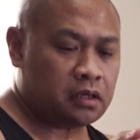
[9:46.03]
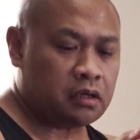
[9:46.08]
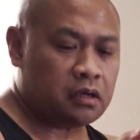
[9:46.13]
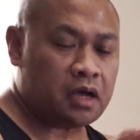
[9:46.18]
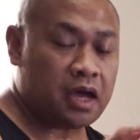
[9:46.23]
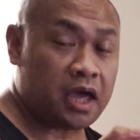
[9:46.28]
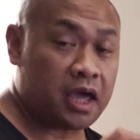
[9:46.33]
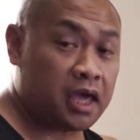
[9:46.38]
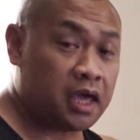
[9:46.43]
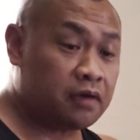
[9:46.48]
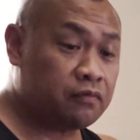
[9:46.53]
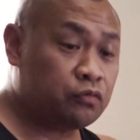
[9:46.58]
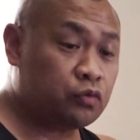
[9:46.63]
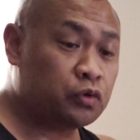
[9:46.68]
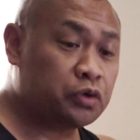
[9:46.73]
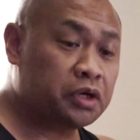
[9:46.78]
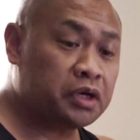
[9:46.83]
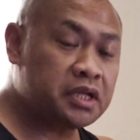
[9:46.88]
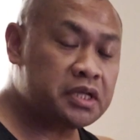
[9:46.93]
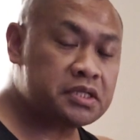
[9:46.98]
I have
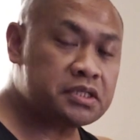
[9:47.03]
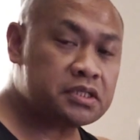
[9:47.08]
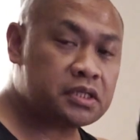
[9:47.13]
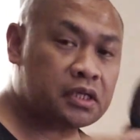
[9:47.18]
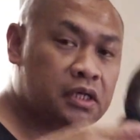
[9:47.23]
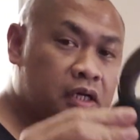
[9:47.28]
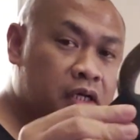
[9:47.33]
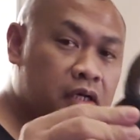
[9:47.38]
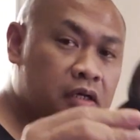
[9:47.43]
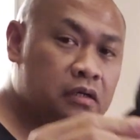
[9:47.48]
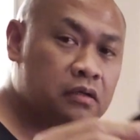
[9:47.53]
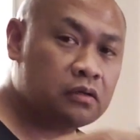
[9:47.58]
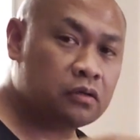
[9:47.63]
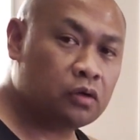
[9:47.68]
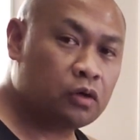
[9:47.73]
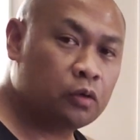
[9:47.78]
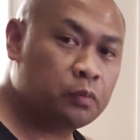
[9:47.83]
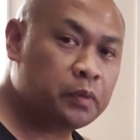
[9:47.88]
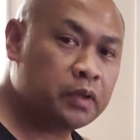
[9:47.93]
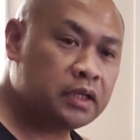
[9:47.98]
worn this
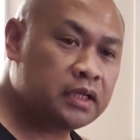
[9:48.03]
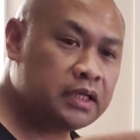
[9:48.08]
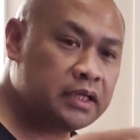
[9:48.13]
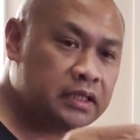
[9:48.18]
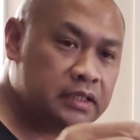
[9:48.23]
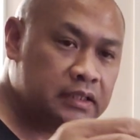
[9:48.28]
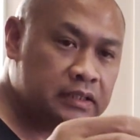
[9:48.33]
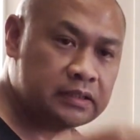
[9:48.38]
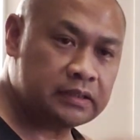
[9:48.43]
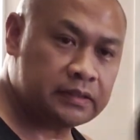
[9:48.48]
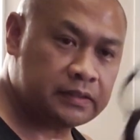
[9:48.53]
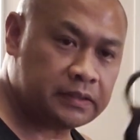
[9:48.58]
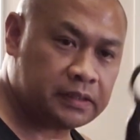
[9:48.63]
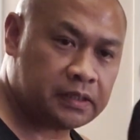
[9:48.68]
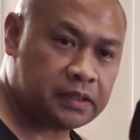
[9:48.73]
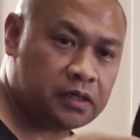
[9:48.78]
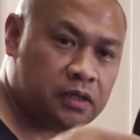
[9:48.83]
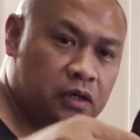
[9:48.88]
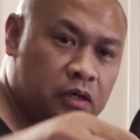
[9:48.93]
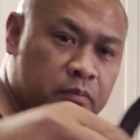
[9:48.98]
openly
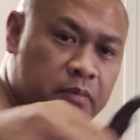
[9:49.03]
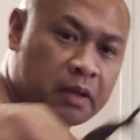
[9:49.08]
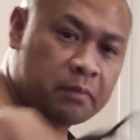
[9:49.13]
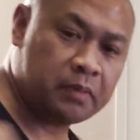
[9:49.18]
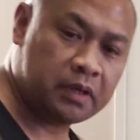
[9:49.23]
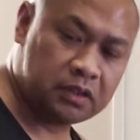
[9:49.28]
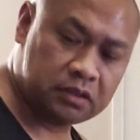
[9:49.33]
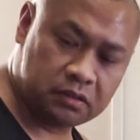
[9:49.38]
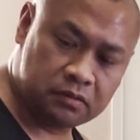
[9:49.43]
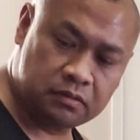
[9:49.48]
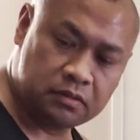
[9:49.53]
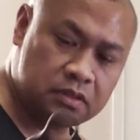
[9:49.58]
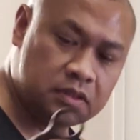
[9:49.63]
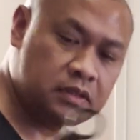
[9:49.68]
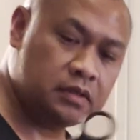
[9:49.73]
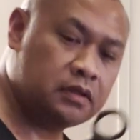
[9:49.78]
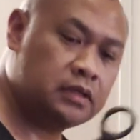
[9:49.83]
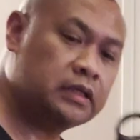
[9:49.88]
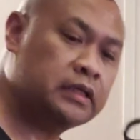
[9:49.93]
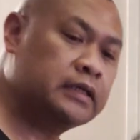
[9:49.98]
on my belt.
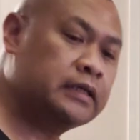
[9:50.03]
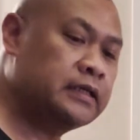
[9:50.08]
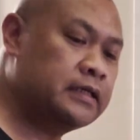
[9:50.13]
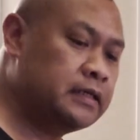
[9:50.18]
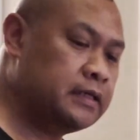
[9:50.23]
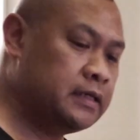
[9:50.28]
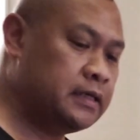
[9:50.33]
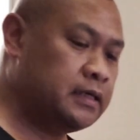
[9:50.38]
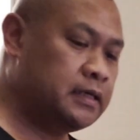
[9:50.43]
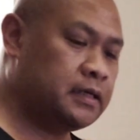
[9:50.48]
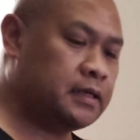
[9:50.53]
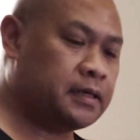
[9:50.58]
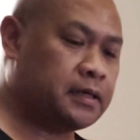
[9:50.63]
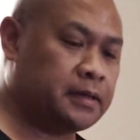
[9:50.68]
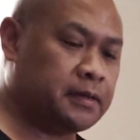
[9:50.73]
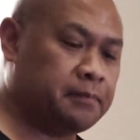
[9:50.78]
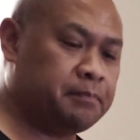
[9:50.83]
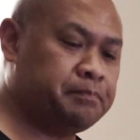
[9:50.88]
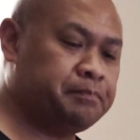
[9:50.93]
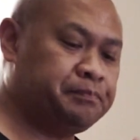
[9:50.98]

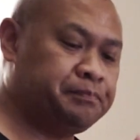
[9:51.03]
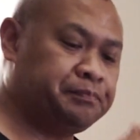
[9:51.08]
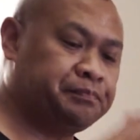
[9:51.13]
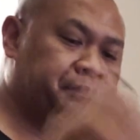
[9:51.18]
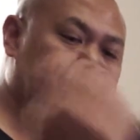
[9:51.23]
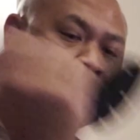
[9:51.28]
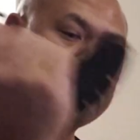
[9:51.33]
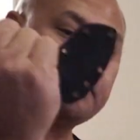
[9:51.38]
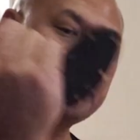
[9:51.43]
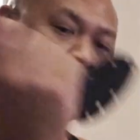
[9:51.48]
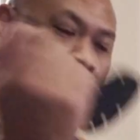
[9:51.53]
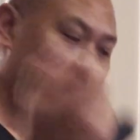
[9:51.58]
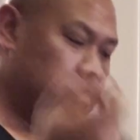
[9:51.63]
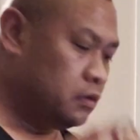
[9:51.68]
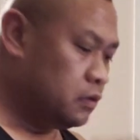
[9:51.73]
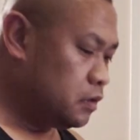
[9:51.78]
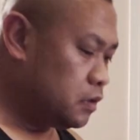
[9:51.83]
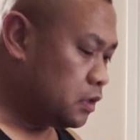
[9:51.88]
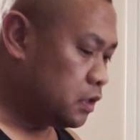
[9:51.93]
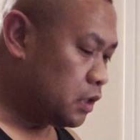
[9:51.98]
And
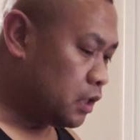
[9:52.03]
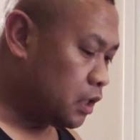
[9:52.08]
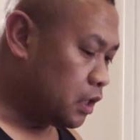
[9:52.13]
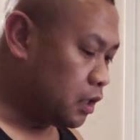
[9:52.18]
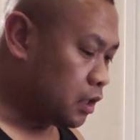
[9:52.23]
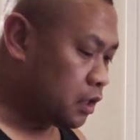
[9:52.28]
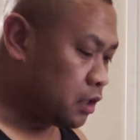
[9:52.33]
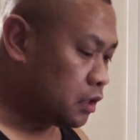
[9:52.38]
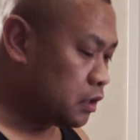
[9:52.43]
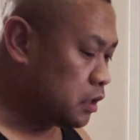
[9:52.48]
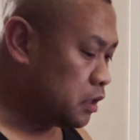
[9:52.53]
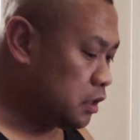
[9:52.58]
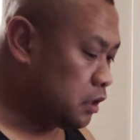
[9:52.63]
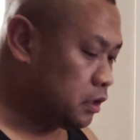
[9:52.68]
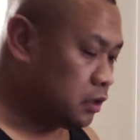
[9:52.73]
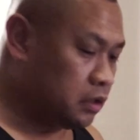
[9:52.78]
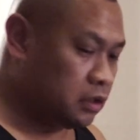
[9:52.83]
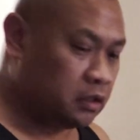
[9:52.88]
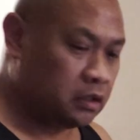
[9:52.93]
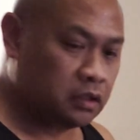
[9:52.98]

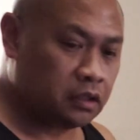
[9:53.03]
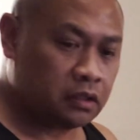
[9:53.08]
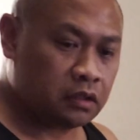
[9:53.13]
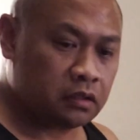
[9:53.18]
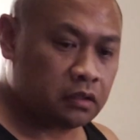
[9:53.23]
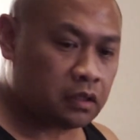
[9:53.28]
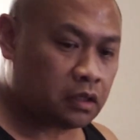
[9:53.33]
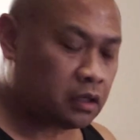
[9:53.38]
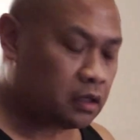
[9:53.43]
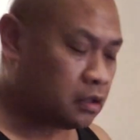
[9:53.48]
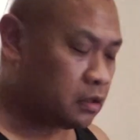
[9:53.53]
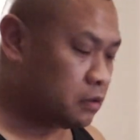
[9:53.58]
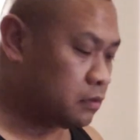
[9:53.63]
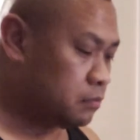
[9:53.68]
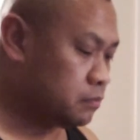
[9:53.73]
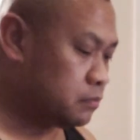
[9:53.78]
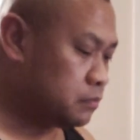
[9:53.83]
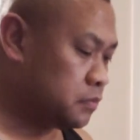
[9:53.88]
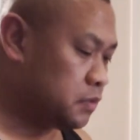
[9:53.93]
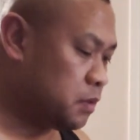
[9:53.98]

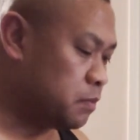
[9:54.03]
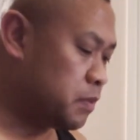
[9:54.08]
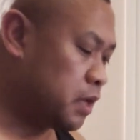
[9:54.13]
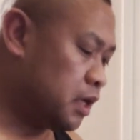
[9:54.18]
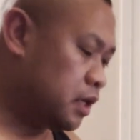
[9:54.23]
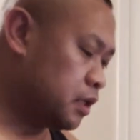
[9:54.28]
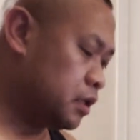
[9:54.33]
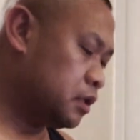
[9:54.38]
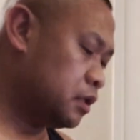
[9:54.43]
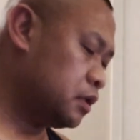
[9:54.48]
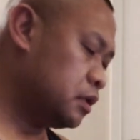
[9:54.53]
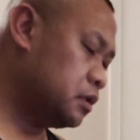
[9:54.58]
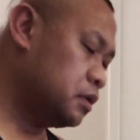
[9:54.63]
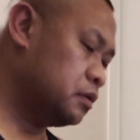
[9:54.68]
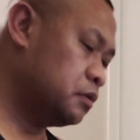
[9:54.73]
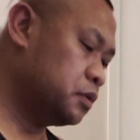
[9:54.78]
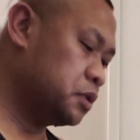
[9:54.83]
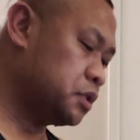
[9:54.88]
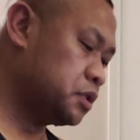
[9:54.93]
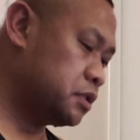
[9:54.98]
the
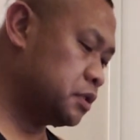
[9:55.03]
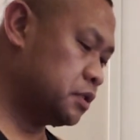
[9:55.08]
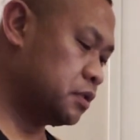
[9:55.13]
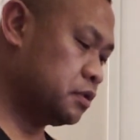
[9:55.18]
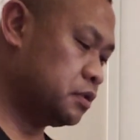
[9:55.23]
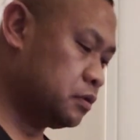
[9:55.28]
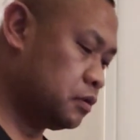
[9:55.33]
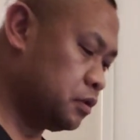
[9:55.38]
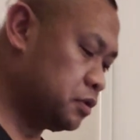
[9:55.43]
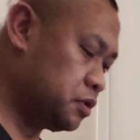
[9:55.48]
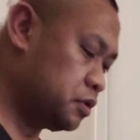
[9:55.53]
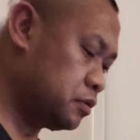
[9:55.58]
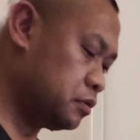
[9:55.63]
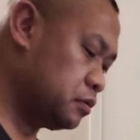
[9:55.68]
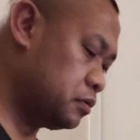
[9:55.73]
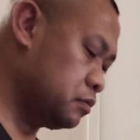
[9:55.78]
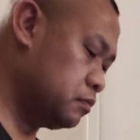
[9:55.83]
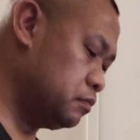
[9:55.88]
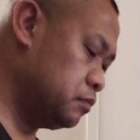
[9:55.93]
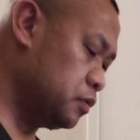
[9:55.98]
maker was also
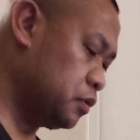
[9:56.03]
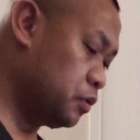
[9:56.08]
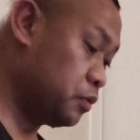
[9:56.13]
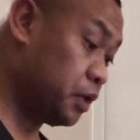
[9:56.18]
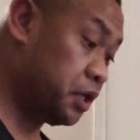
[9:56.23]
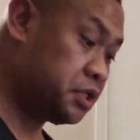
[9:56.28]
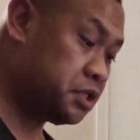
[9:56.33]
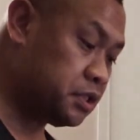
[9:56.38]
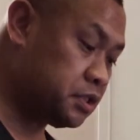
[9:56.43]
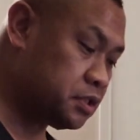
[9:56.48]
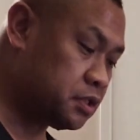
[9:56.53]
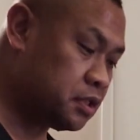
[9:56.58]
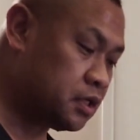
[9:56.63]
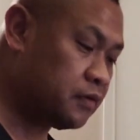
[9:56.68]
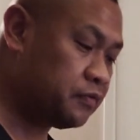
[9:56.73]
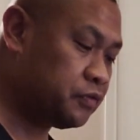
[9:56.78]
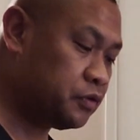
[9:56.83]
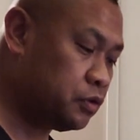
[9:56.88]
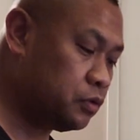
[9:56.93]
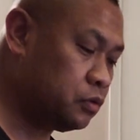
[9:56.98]
gracious
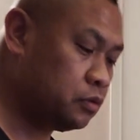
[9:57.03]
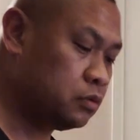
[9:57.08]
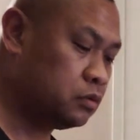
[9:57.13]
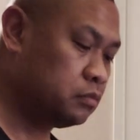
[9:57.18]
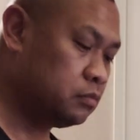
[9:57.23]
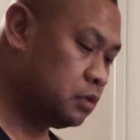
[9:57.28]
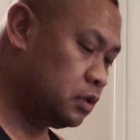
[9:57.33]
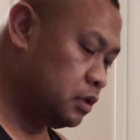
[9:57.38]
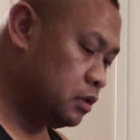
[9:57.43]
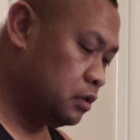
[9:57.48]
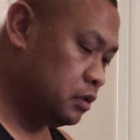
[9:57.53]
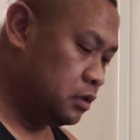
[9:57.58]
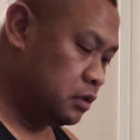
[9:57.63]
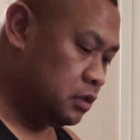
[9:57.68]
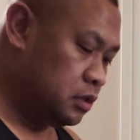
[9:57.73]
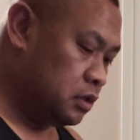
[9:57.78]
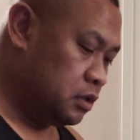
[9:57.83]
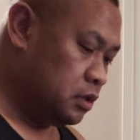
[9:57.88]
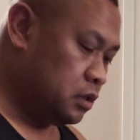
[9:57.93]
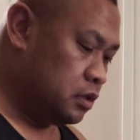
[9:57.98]
enough to
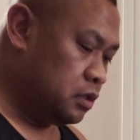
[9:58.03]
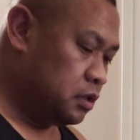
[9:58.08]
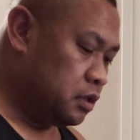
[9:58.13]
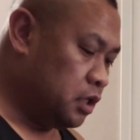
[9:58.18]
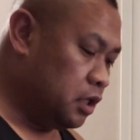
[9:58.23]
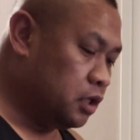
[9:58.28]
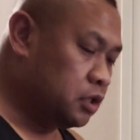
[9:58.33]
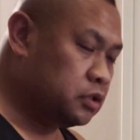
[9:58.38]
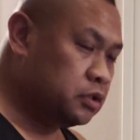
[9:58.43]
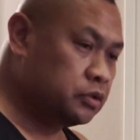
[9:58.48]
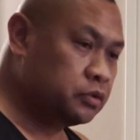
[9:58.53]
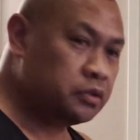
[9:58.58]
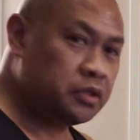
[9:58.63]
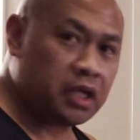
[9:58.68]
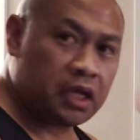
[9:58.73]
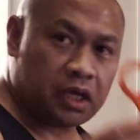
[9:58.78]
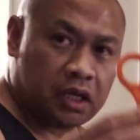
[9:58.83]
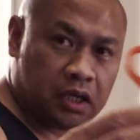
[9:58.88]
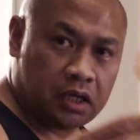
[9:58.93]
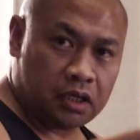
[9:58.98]
include
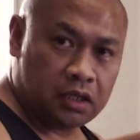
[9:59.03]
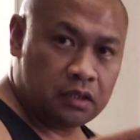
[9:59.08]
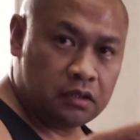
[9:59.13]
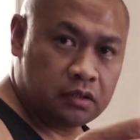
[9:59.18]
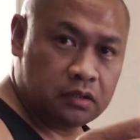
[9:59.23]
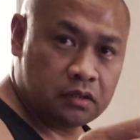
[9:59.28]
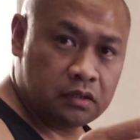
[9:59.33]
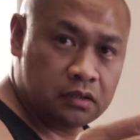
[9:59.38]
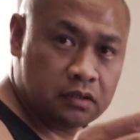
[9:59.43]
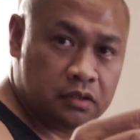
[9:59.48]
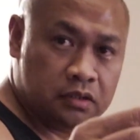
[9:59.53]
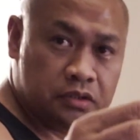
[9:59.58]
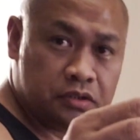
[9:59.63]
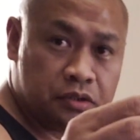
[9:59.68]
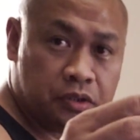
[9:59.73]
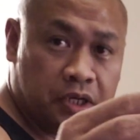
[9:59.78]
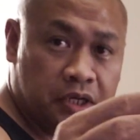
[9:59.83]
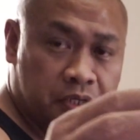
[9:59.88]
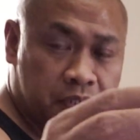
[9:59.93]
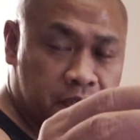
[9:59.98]
a
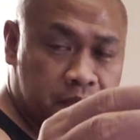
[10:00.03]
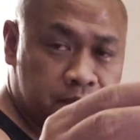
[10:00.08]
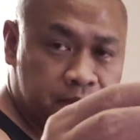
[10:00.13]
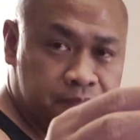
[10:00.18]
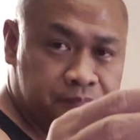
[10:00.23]
trainer.